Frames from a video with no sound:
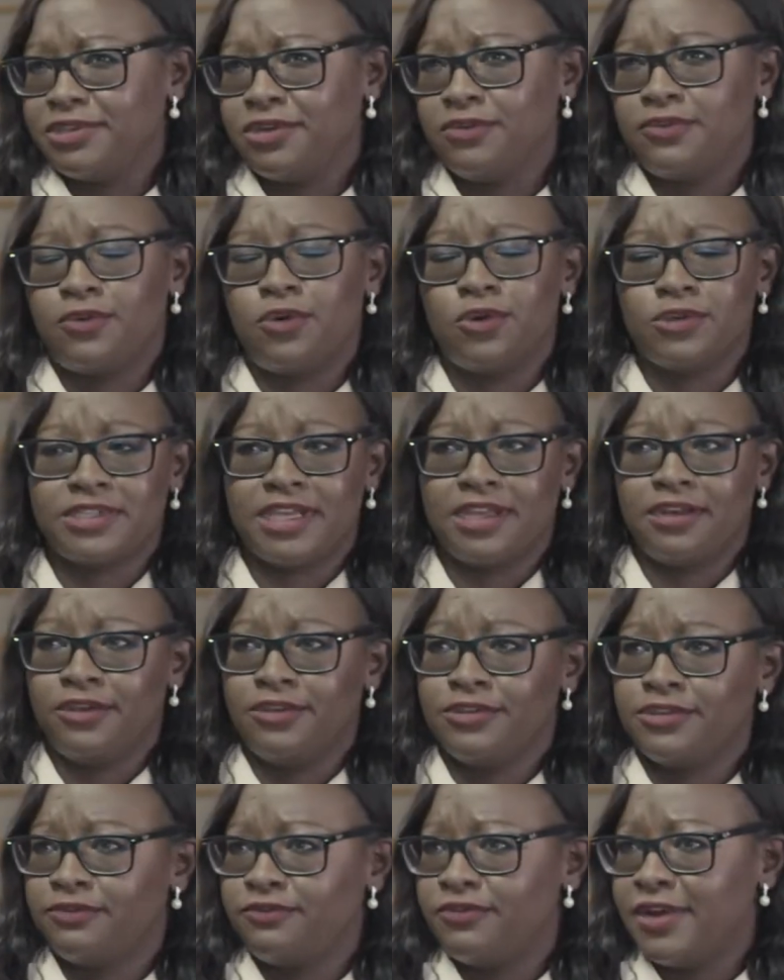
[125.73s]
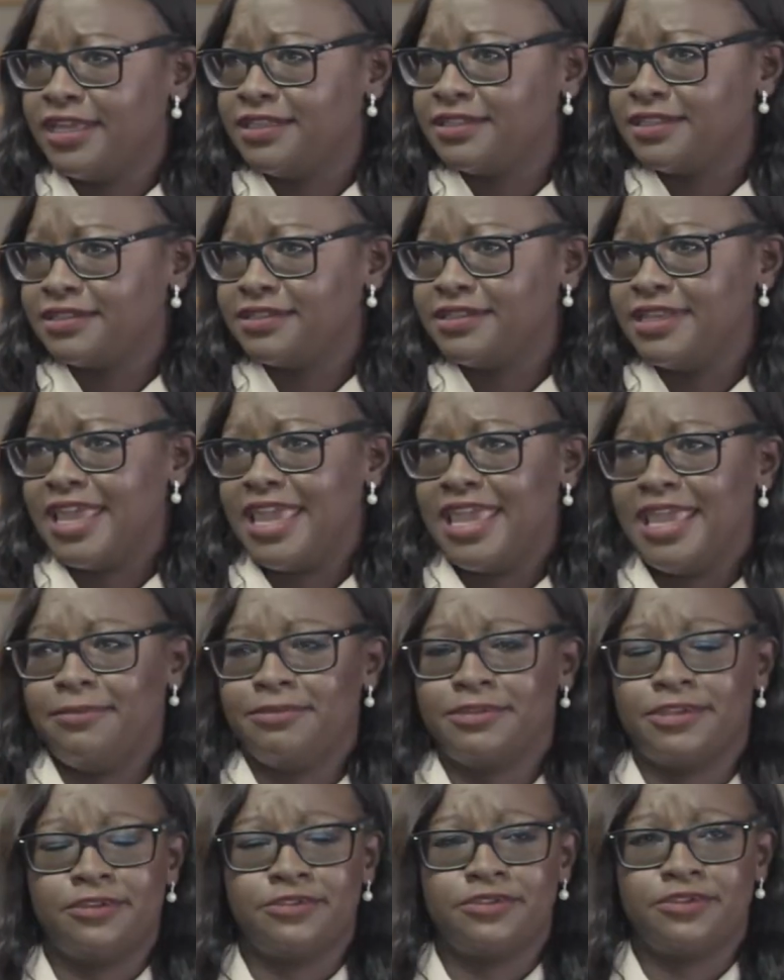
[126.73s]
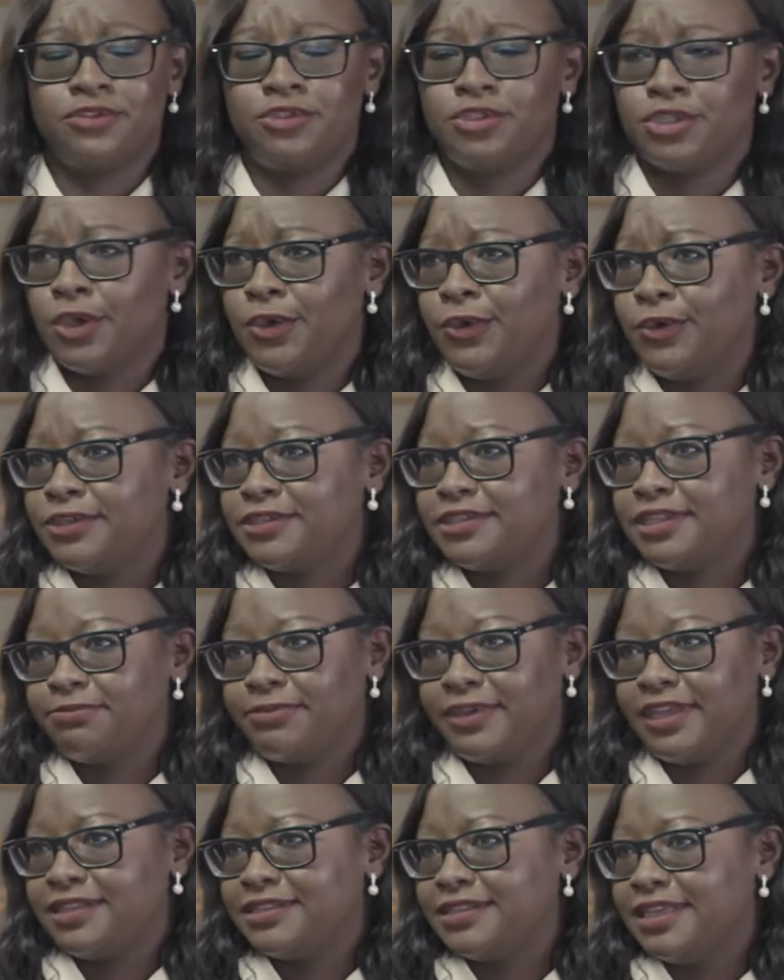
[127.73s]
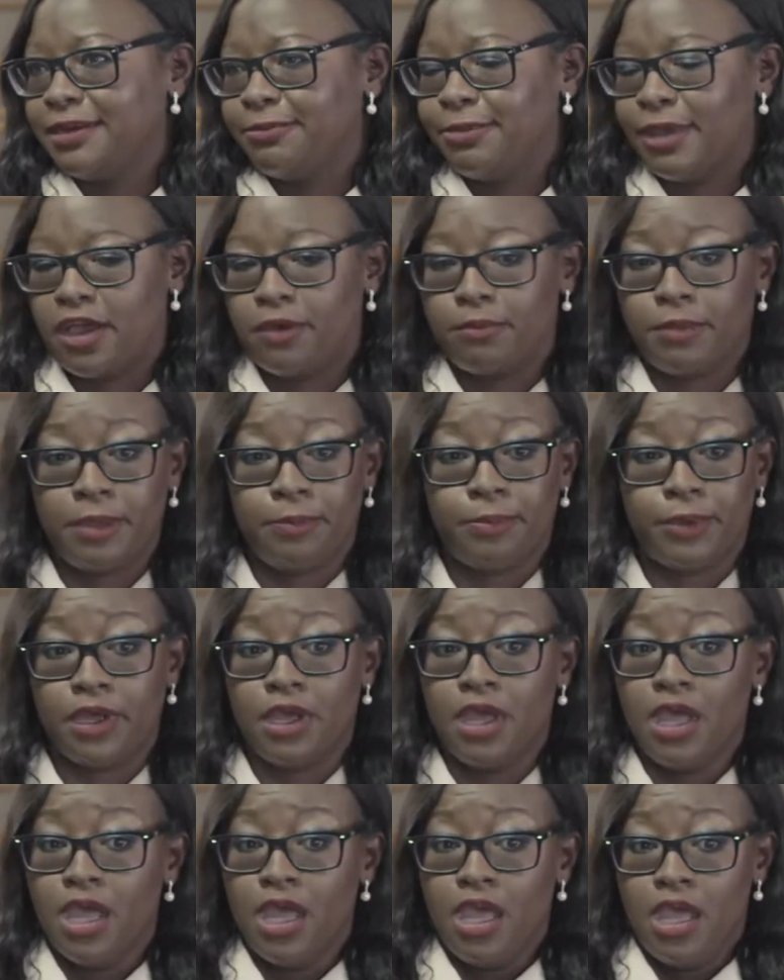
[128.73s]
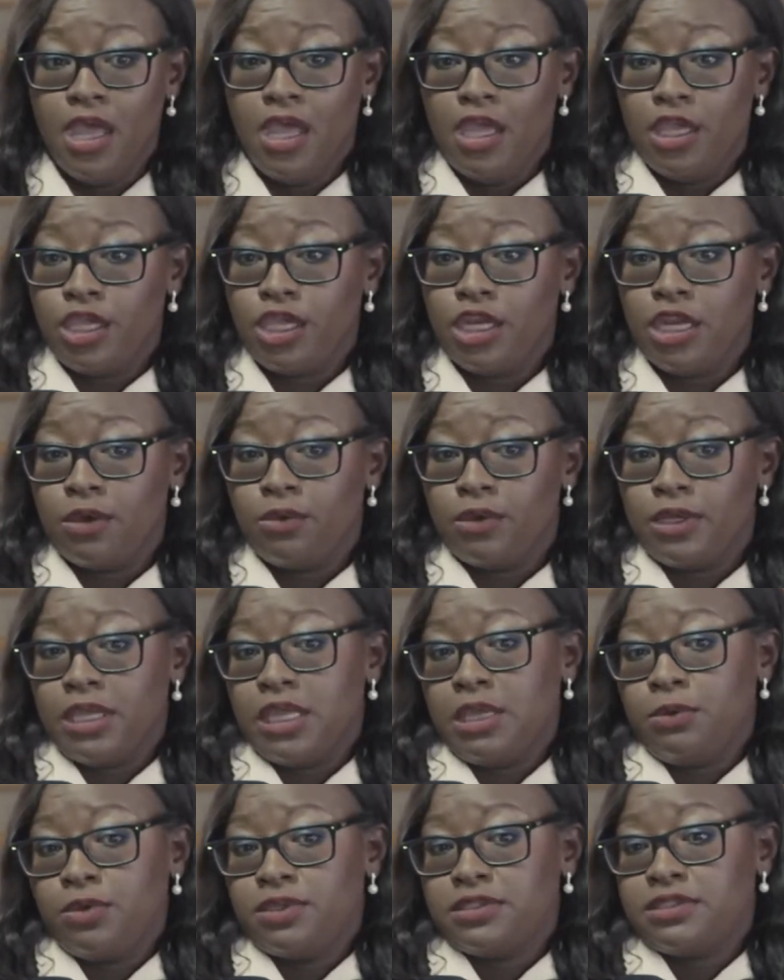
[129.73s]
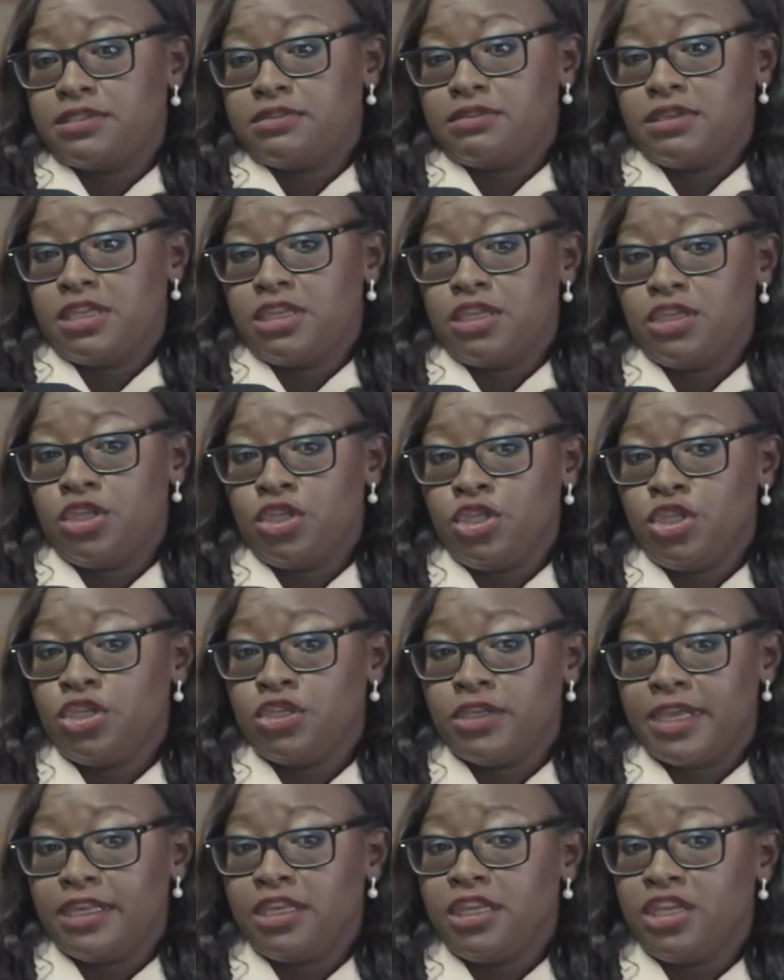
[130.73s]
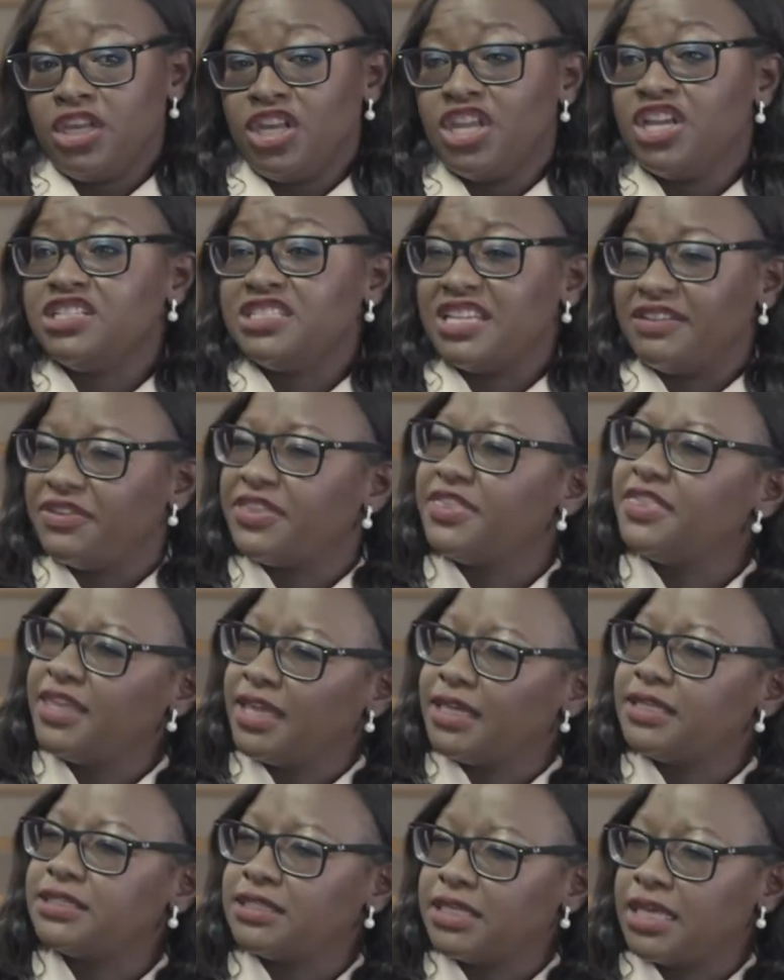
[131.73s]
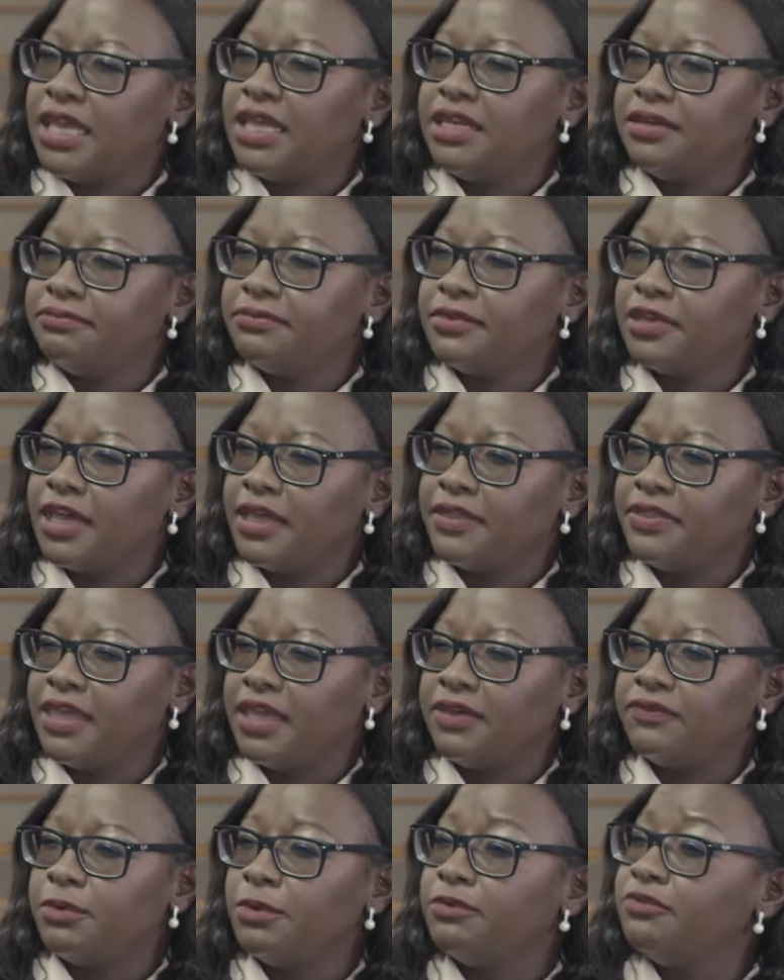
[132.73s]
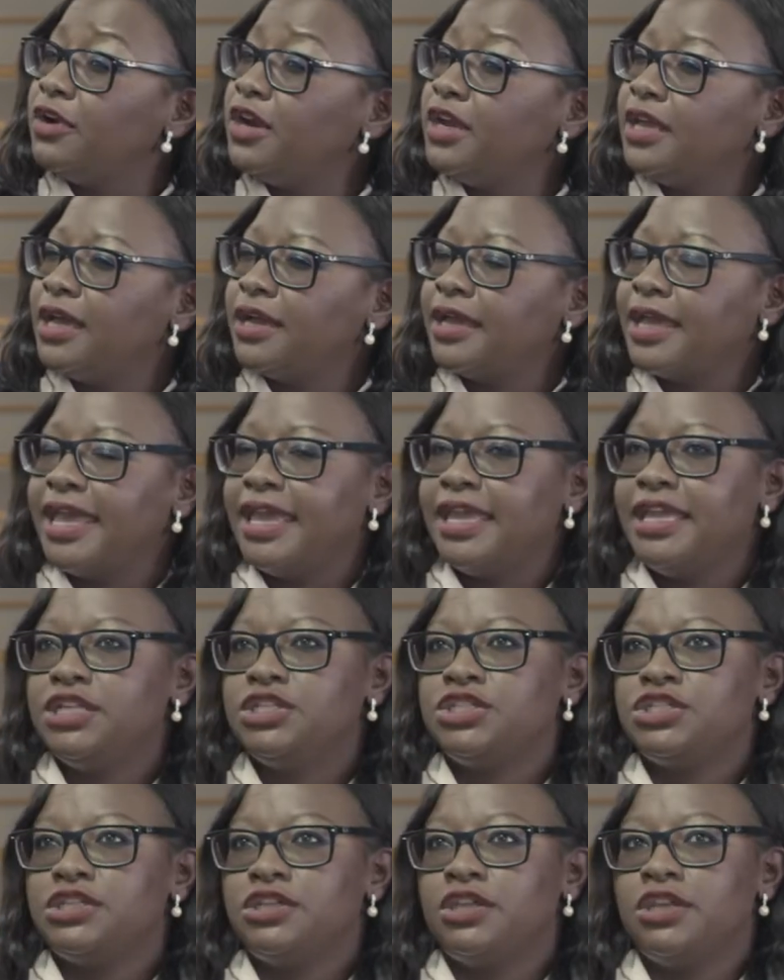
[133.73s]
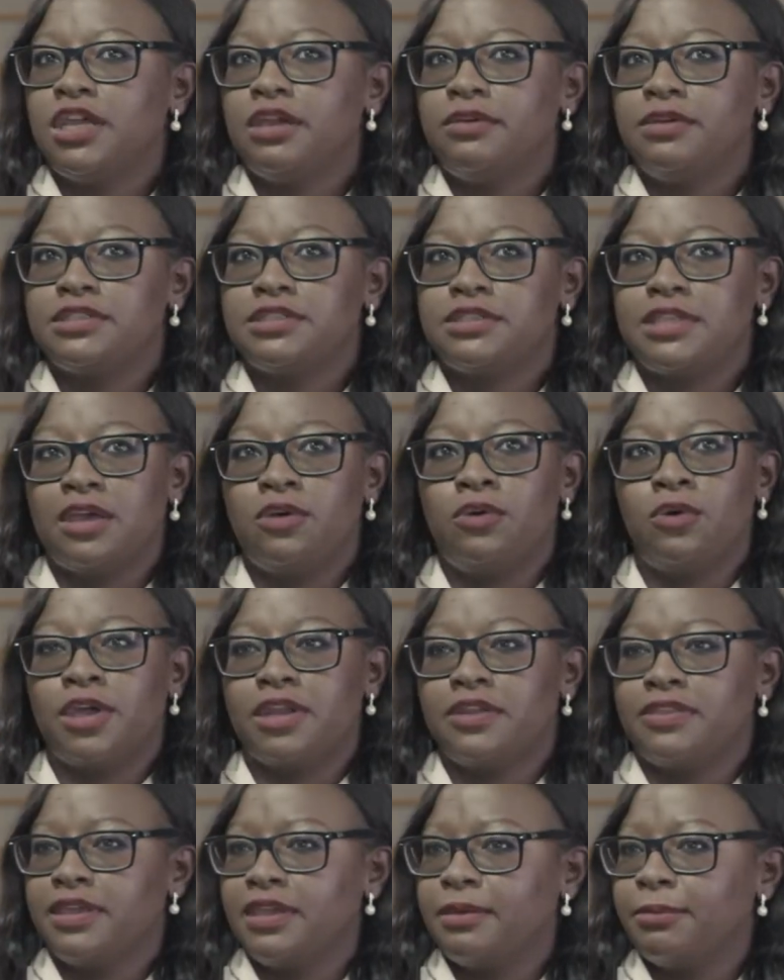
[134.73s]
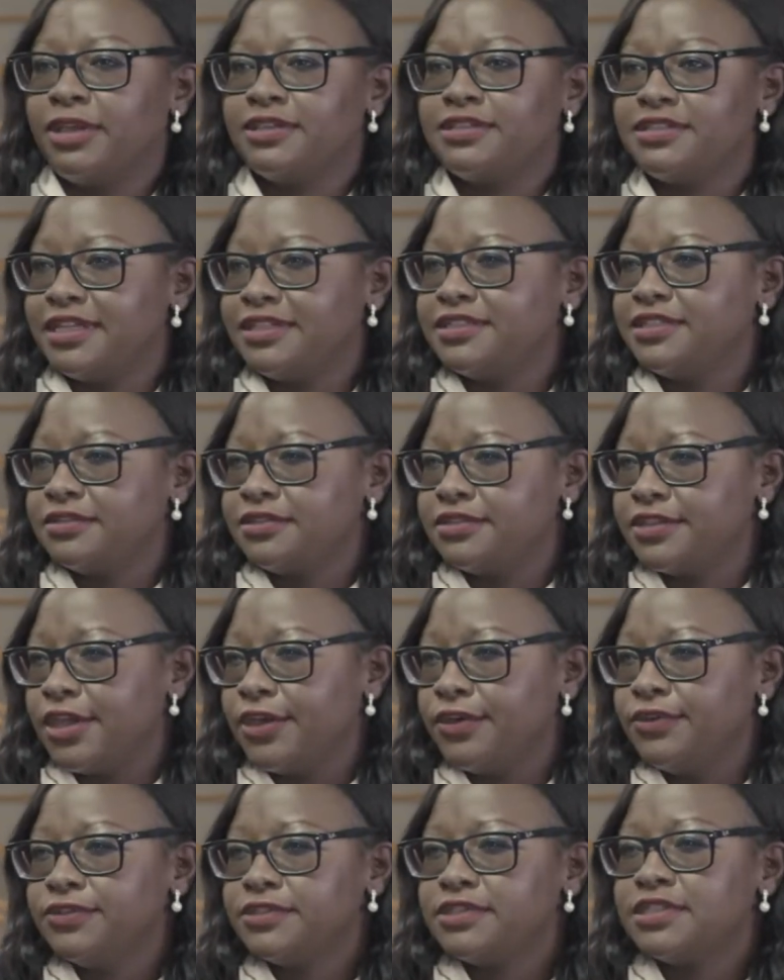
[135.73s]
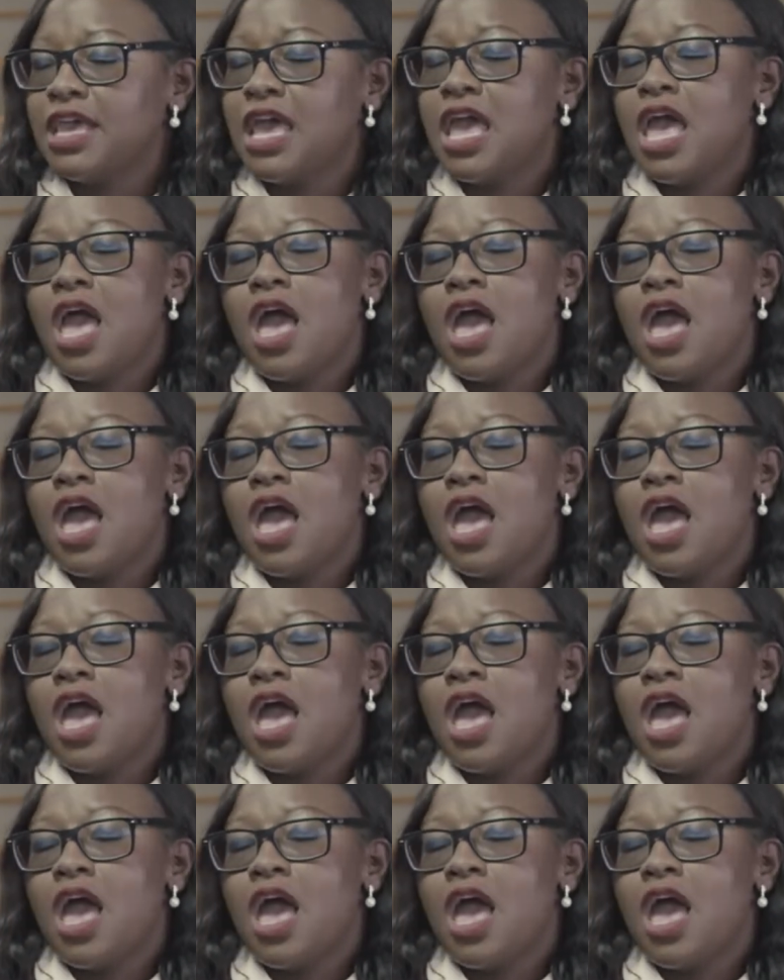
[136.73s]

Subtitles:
And of course I had loads of racist names, loads of jokes being said about me, but it was, you learn to have a thick skin, I think, from a very young age. It's the whole kind of thing about sticks and stones.